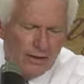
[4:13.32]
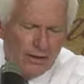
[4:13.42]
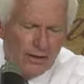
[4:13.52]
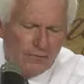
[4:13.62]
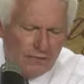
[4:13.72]

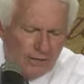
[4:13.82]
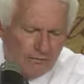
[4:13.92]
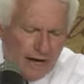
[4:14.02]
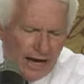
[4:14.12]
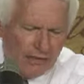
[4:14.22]
if they
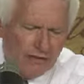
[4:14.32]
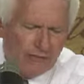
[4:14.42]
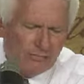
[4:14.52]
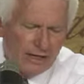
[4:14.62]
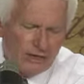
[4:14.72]

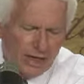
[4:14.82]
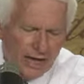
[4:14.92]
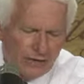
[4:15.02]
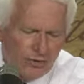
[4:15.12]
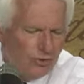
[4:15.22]
violate my
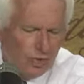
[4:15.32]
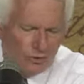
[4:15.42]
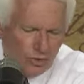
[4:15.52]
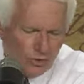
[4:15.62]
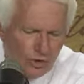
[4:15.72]
statutes
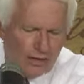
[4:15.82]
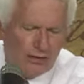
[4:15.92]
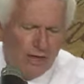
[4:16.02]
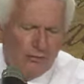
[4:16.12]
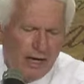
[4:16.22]
and do not
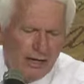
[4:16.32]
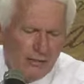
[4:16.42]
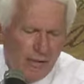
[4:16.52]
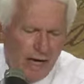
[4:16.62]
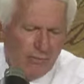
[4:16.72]
keep my
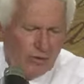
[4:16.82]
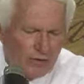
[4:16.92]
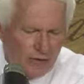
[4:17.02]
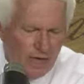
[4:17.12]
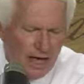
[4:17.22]
commandments,
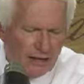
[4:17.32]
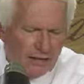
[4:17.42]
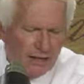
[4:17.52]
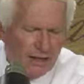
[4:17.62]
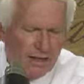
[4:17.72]

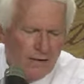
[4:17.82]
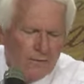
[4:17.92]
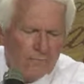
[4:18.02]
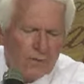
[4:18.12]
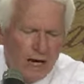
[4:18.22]
then
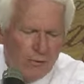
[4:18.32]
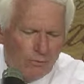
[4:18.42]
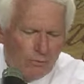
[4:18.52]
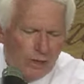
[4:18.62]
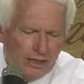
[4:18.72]
I
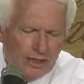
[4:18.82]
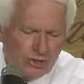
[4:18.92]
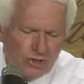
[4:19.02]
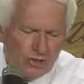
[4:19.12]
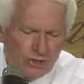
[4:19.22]
will punish
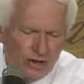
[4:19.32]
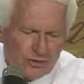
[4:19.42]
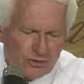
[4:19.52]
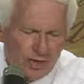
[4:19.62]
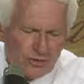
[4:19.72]
their
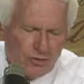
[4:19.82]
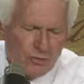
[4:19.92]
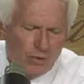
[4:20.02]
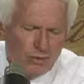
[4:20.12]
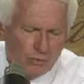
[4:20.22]
transgression
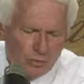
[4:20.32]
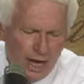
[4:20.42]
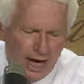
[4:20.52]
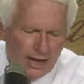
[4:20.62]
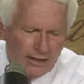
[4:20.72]
with the
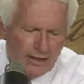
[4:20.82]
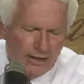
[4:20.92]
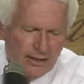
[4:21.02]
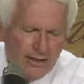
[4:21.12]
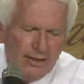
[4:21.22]
rod
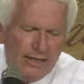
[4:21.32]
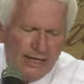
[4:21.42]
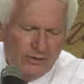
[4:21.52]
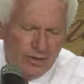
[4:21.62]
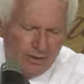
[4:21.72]

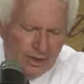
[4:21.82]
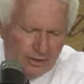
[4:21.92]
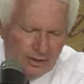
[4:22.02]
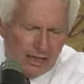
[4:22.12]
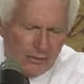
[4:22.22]
and their
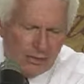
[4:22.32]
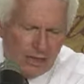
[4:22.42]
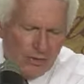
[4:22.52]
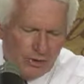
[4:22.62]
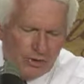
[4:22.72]

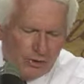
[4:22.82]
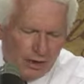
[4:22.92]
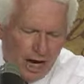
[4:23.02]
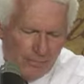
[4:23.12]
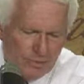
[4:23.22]
iniquity with
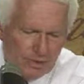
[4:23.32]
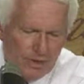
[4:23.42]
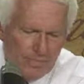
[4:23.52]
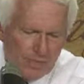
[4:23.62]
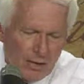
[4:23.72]
stripes,
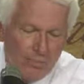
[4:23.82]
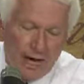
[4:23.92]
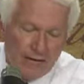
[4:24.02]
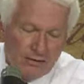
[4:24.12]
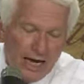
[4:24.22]

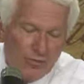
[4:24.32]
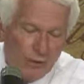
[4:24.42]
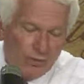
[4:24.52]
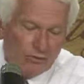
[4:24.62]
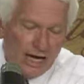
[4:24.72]
but I
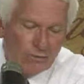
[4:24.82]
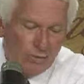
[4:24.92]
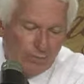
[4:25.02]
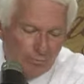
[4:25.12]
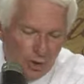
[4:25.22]
will not
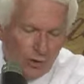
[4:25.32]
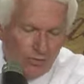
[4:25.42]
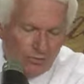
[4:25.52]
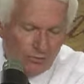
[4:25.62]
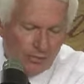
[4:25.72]

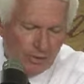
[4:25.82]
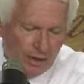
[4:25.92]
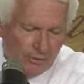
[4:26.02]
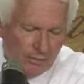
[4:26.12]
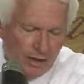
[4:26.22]
remove from
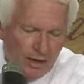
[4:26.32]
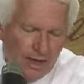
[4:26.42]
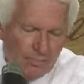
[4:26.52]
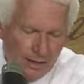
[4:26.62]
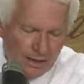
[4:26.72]
him
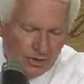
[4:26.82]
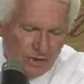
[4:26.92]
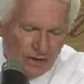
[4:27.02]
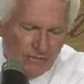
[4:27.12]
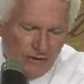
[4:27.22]
my
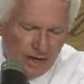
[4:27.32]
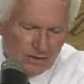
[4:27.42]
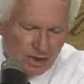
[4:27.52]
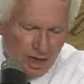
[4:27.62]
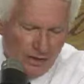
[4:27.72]

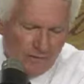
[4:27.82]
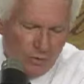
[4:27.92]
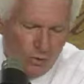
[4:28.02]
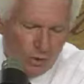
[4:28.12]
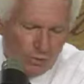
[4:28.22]
steadfast love
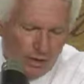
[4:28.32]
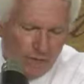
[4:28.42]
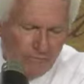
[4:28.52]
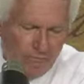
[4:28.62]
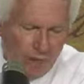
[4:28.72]
or be
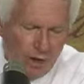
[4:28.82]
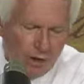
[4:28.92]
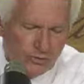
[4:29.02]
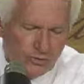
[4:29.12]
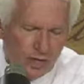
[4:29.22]

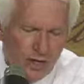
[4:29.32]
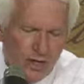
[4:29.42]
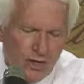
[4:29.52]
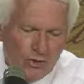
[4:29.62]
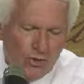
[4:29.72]
false
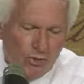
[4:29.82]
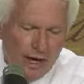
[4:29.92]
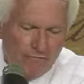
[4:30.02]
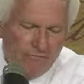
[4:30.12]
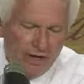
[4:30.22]
to
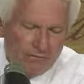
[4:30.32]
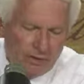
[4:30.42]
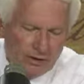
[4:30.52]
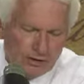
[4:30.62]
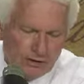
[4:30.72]
my
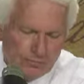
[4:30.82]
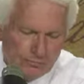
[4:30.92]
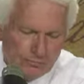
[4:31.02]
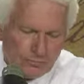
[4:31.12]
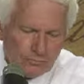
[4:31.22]
faithfulness.
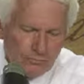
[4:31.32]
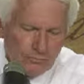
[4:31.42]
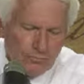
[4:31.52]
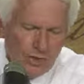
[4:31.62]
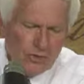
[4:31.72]

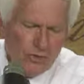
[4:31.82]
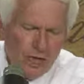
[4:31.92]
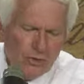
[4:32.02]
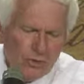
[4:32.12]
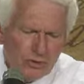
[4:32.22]
So in
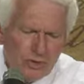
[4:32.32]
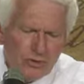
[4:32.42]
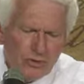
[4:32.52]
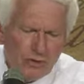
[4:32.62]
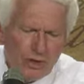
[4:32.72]
other words, he
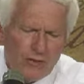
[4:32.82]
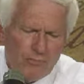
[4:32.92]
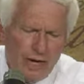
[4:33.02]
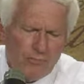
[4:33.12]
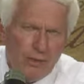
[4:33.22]
says, look, if
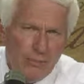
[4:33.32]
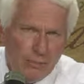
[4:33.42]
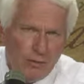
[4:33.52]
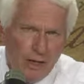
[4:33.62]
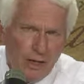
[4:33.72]
my
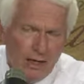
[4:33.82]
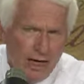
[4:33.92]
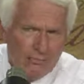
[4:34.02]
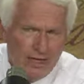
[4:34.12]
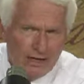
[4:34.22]
people,
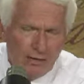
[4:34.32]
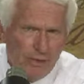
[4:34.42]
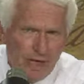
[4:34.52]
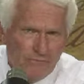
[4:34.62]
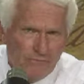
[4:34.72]
I'm not going to
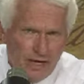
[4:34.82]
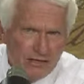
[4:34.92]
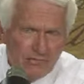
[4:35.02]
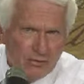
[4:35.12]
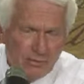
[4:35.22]
be
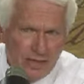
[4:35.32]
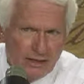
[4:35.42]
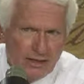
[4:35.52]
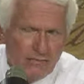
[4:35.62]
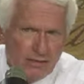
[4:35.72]
unfaithful to my
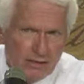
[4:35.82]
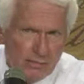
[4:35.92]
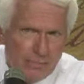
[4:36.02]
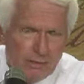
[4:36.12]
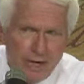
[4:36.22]
covenant, to
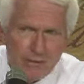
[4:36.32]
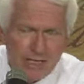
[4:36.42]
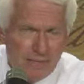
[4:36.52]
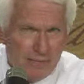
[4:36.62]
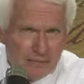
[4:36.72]
my promise.
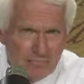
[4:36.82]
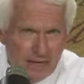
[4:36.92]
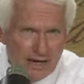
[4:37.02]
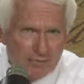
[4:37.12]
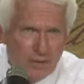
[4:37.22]
That means if
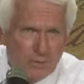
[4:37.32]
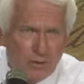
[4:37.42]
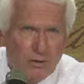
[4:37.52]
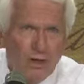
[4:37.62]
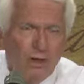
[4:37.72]
my
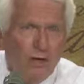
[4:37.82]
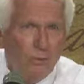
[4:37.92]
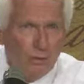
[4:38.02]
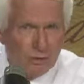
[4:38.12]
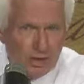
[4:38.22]
people
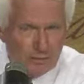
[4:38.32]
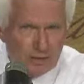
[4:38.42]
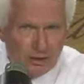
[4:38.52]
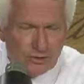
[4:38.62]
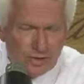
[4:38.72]
will come
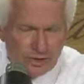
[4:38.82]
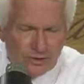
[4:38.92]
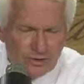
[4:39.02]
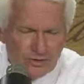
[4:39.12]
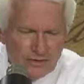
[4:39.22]
to their
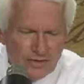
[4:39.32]
senses,